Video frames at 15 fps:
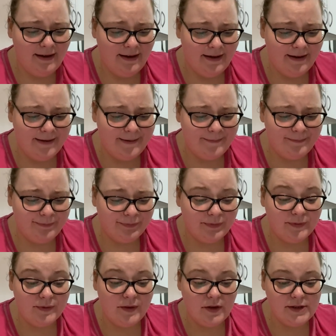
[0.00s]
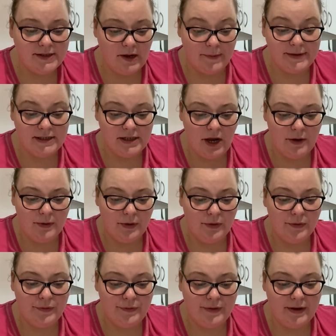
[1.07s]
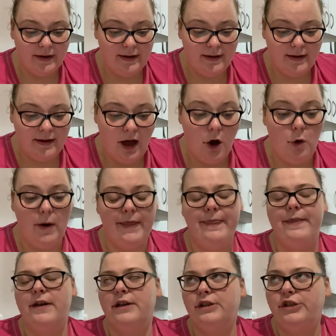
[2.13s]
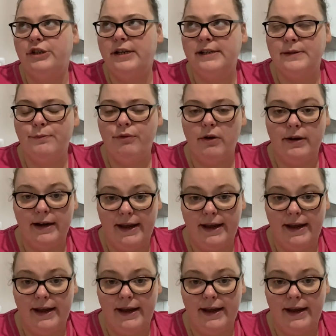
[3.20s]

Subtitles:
So in total and the cheese and broccoli